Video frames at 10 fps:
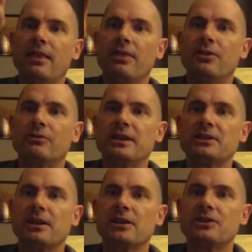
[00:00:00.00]
The
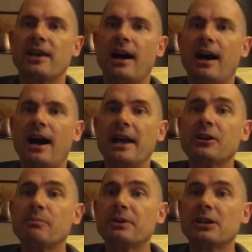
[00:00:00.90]
reason is the
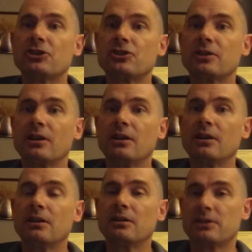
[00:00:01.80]
higher pitched
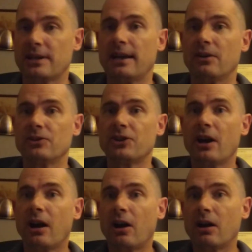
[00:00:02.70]
sounds
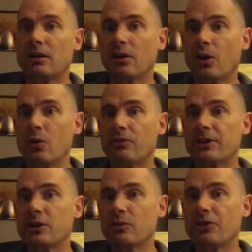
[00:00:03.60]
are over
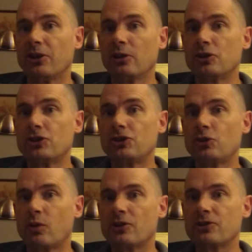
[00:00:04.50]
here with the
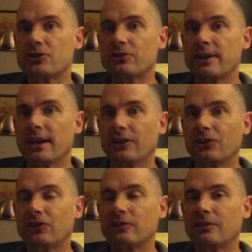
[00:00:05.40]
shorter
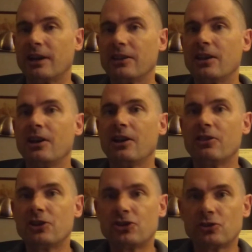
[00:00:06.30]
strings, right?
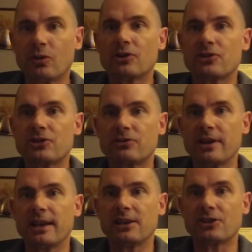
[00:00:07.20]
The shorter
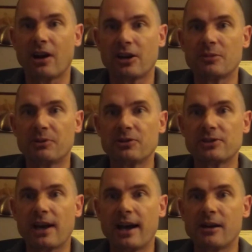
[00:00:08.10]
strings are going to
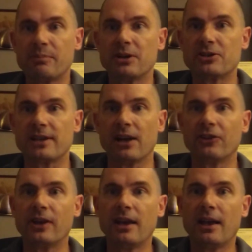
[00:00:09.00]
produce higher pitched sounds.